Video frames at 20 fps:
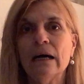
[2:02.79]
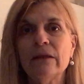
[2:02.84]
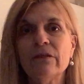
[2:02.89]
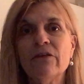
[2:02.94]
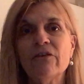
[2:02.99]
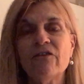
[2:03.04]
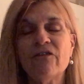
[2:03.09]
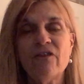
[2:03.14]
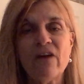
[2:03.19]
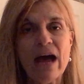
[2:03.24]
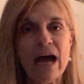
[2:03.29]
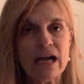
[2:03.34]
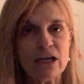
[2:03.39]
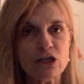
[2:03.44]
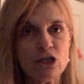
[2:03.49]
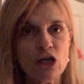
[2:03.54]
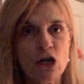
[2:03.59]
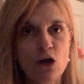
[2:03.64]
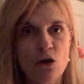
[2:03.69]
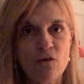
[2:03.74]
the
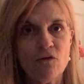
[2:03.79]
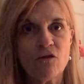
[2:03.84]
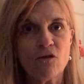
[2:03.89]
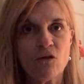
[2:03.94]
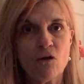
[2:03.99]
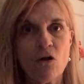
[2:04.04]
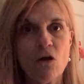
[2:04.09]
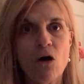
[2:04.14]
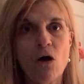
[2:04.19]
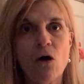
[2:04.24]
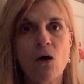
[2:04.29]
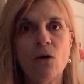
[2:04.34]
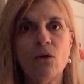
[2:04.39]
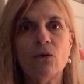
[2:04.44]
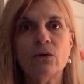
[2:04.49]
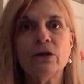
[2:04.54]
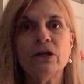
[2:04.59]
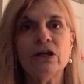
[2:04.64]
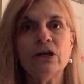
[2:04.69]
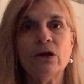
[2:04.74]
fact
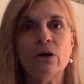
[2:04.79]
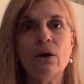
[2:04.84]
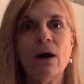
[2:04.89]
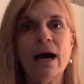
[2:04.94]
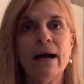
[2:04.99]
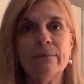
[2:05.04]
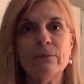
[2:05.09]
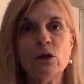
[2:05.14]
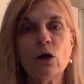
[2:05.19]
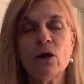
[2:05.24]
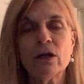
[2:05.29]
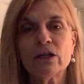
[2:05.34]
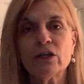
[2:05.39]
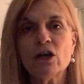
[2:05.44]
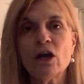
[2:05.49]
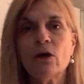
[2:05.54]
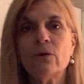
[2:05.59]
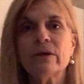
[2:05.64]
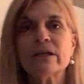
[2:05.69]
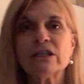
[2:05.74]
overall, I'm not
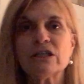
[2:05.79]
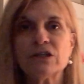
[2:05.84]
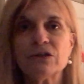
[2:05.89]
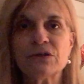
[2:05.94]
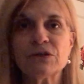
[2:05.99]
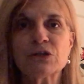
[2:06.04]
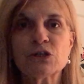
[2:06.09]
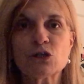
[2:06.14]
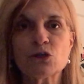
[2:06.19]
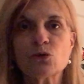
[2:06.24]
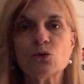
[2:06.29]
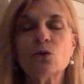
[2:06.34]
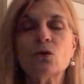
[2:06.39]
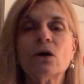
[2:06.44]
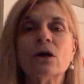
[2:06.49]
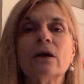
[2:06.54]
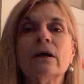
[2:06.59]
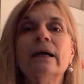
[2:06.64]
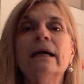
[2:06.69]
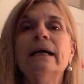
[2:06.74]
going to the
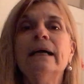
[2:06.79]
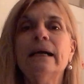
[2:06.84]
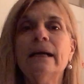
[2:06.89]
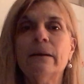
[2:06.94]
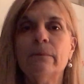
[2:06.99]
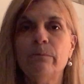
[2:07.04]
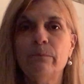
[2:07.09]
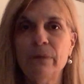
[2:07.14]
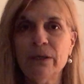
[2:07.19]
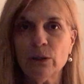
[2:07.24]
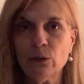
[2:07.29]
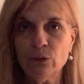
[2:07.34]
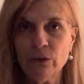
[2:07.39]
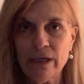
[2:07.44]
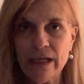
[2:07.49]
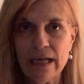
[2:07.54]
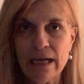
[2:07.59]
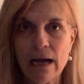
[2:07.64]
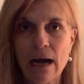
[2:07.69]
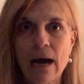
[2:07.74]
store
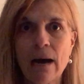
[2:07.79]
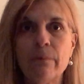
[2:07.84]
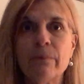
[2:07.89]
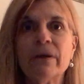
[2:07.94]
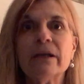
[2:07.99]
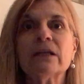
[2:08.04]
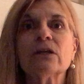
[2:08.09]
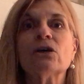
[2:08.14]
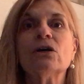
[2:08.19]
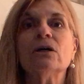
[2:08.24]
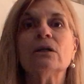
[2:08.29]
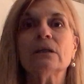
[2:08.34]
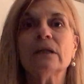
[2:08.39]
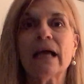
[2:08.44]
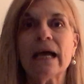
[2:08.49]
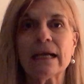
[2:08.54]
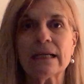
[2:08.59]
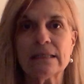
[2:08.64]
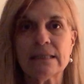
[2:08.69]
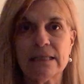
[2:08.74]
building up and
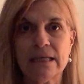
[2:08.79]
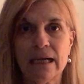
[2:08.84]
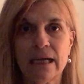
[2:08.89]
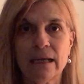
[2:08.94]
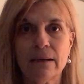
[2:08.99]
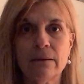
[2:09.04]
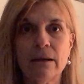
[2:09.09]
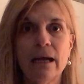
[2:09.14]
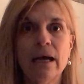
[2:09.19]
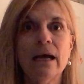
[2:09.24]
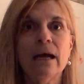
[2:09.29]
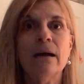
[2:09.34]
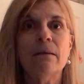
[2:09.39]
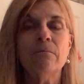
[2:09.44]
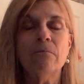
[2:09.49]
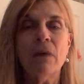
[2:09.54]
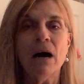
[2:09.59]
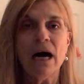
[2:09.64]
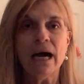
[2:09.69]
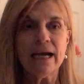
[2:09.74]
collecting.
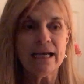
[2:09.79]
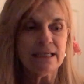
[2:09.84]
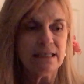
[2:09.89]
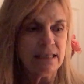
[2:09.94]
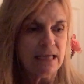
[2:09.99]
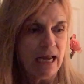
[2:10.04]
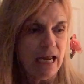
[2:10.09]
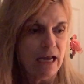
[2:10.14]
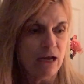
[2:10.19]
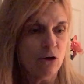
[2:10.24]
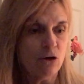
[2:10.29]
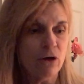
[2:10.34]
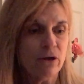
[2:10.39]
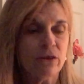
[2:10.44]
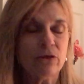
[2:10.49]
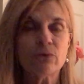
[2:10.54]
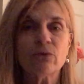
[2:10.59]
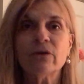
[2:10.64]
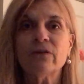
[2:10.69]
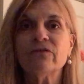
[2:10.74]
My take on
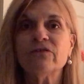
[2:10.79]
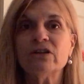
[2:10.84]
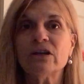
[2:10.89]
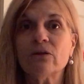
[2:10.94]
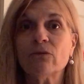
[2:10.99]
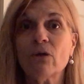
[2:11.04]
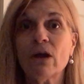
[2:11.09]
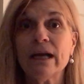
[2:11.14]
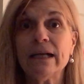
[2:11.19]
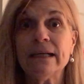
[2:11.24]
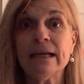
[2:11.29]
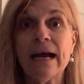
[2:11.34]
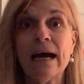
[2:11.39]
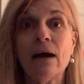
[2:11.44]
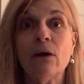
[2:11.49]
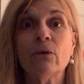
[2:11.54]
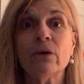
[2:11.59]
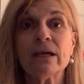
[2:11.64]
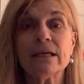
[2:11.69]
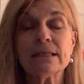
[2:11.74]
thrifting right
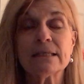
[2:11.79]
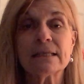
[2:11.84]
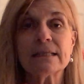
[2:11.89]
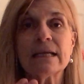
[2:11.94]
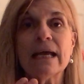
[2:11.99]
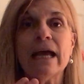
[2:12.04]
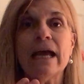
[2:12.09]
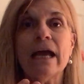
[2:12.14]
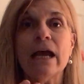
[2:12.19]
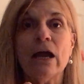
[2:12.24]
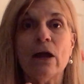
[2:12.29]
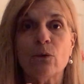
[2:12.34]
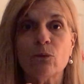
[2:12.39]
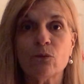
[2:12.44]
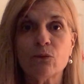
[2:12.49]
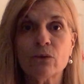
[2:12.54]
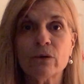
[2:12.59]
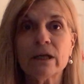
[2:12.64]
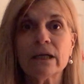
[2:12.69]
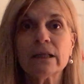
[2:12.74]
now is
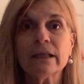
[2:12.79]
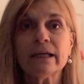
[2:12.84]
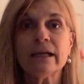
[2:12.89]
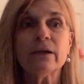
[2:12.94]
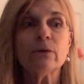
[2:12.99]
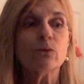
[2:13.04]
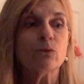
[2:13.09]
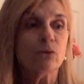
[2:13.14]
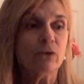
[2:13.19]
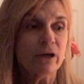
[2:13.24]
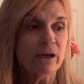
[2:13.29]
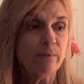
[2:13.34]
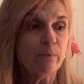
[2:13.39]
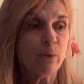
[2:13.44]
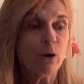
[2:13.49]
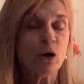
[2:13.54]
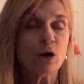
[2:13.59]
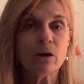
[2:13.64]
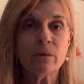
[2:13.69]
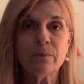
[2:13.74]
really
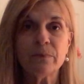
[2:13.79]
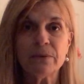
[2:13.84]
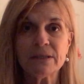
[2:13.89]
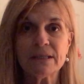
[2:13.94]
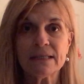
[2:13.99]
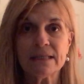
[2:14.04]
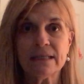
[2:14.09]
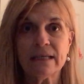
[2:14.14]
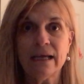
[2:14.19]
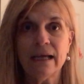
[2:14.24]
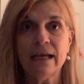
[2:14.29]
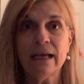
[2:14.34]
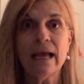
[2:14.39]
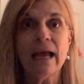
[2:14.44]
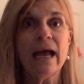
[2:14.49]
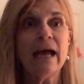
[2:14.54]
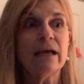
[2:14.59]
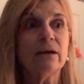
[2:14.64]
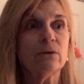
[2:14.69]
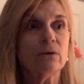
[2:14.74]
repurposing
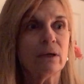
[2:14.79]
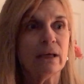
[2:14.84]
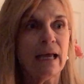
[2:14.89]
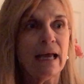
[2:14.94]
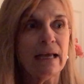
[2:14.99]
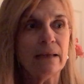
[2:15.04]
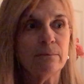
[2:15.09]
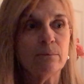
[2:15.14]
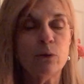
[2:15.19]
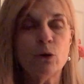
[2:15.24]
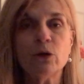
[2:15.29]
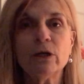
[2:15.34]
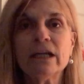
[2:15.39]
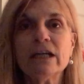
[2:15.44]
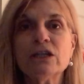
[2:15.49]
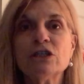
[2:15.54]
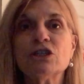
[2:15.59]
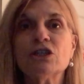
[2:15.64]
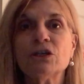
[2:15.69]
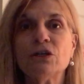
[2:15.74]
and
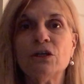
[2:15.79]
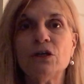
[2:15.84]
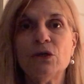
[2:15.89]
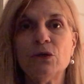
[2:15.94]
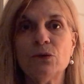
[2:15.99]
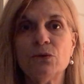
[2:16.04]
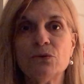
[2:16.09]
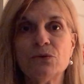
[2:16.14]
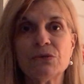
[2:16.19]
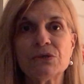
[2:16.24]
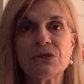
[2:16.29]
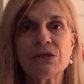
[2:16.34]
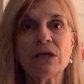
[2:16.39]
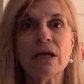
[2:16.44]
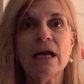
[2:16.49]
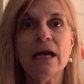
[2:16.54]
putting to use